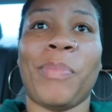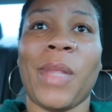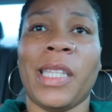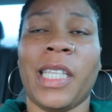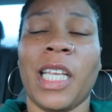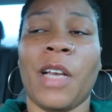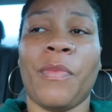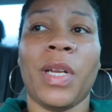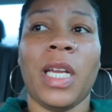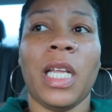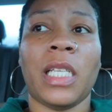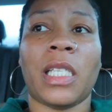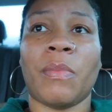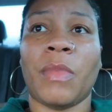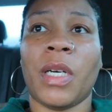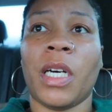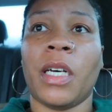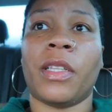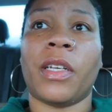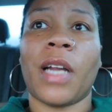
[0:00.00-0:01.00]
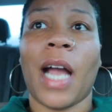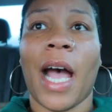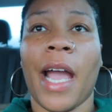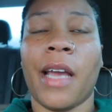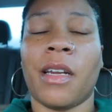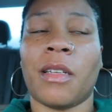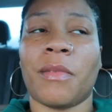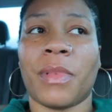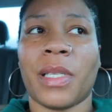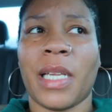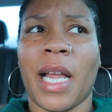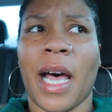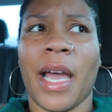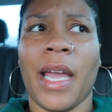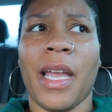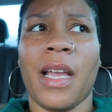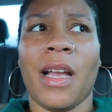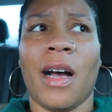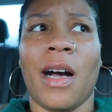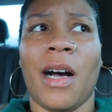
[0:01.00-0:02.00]
And then we need some other items
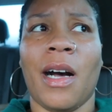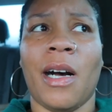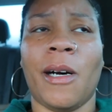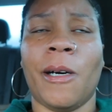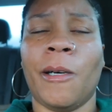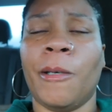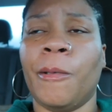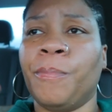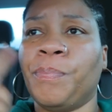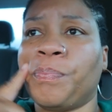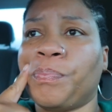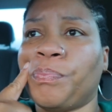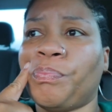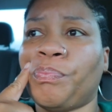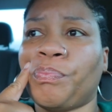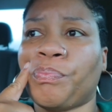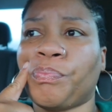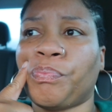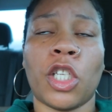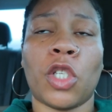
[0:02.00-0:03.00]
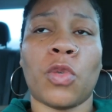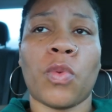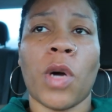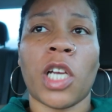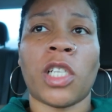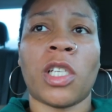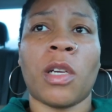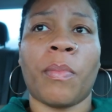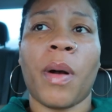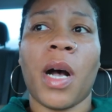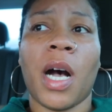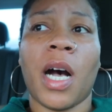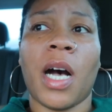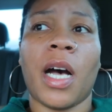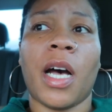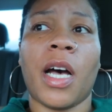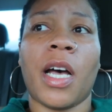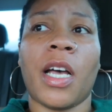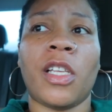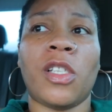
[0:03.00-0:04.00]
like um, dishwasher
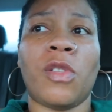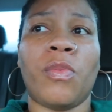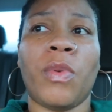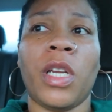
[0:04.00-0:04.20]
pods.